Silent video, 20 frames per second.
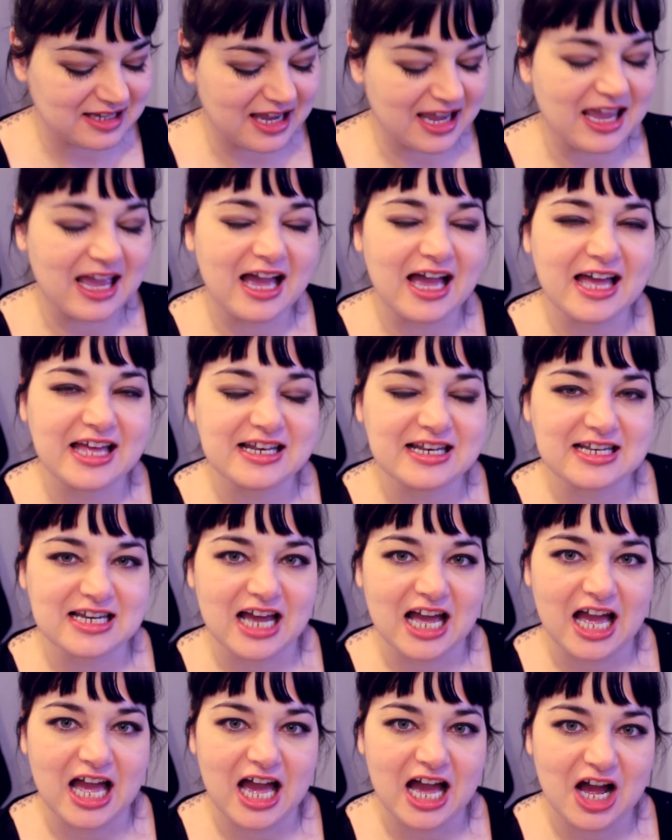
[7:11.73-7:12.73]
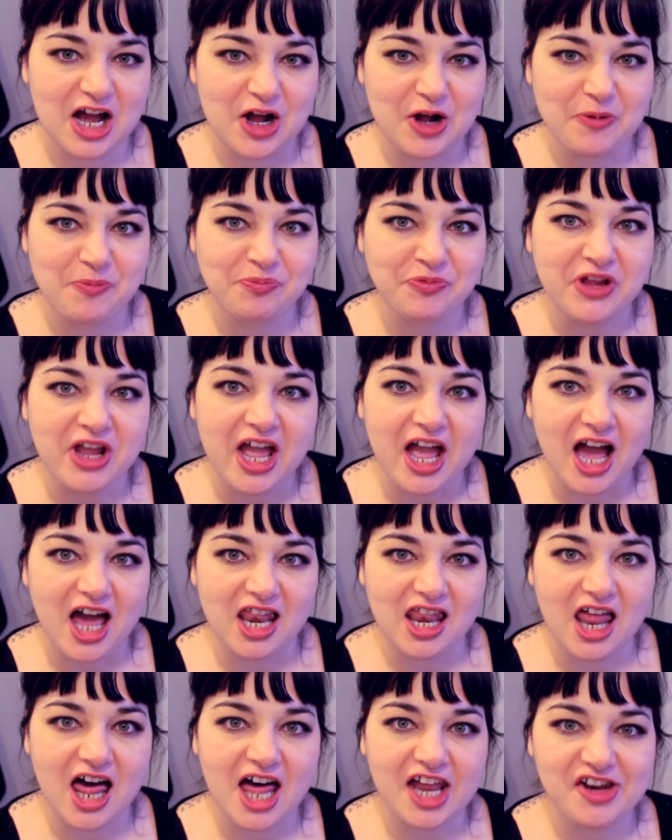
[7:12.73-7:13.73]
and a
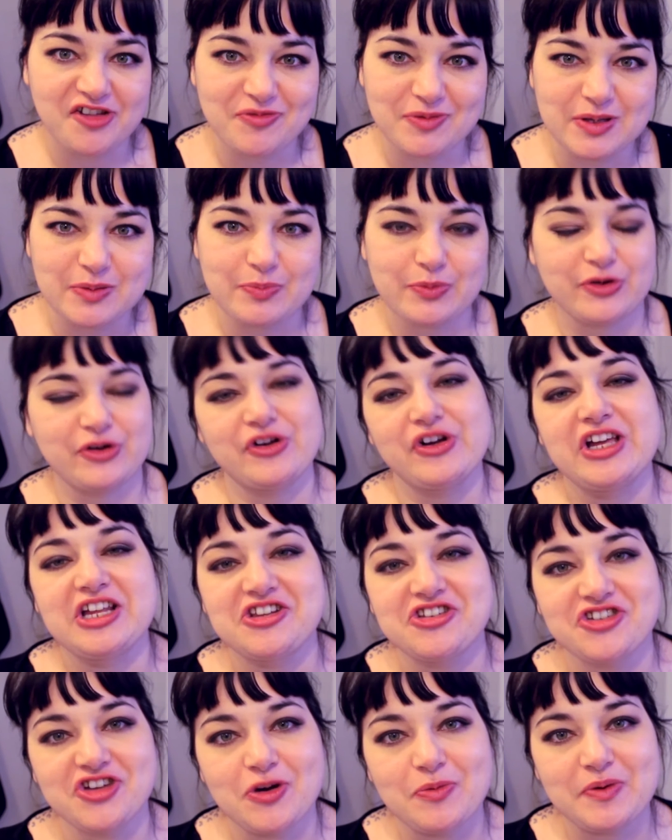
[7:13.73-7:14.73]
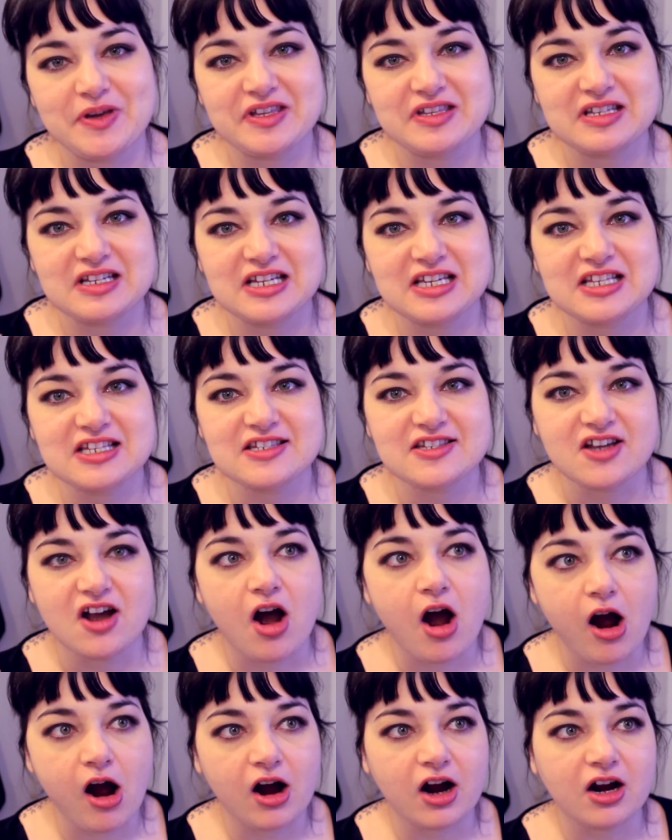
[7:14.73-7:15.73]
lot of people in show business
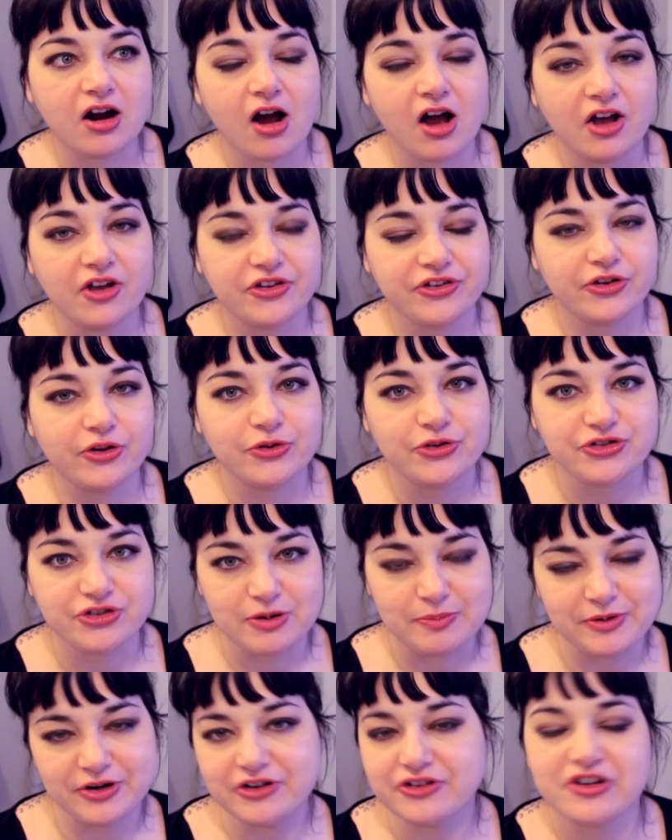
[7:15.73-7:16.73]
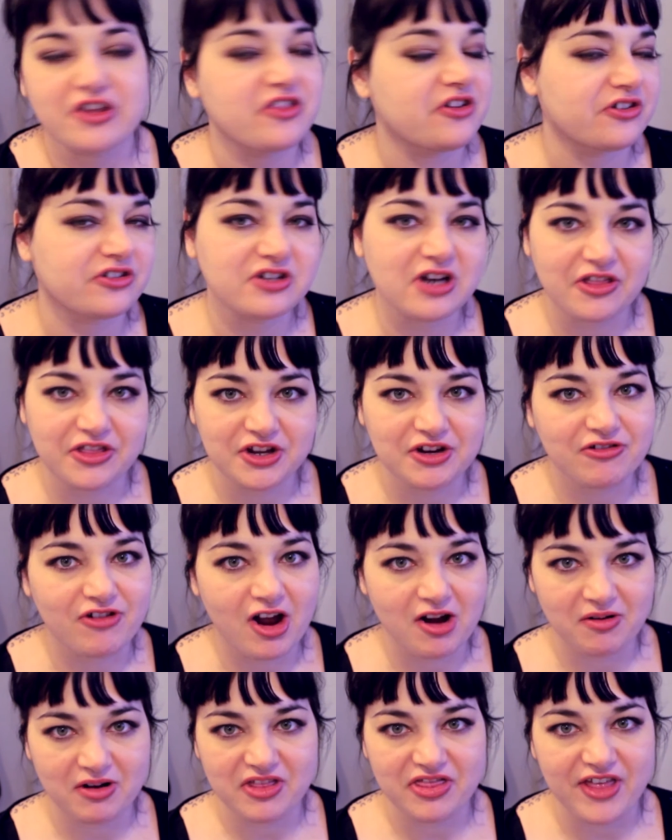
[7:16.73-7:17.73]
are also strippers, and there's nothing
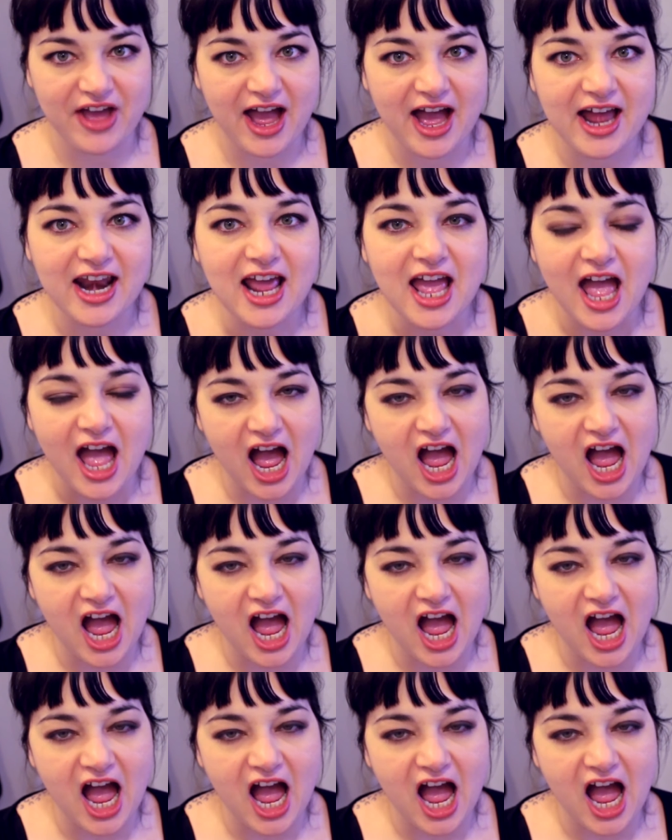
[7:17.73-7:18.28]
wrong with that.